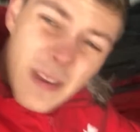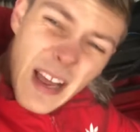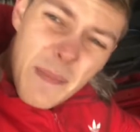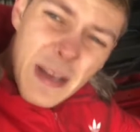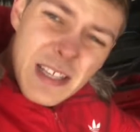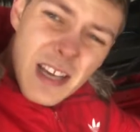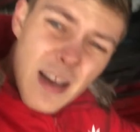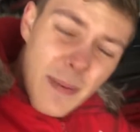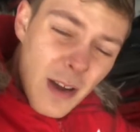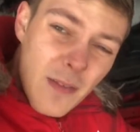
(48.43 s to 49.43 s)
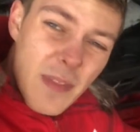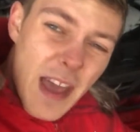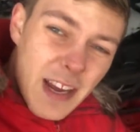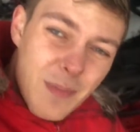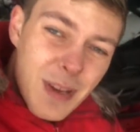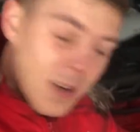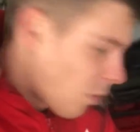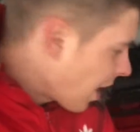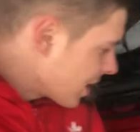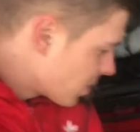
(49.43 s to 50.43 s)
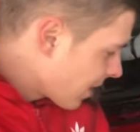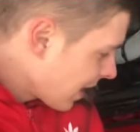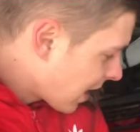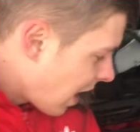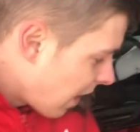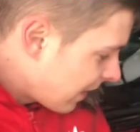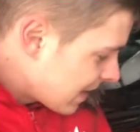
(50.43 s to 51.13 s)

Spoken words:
we get a bigger turbo, they're going to be in the way. So, we're going to cut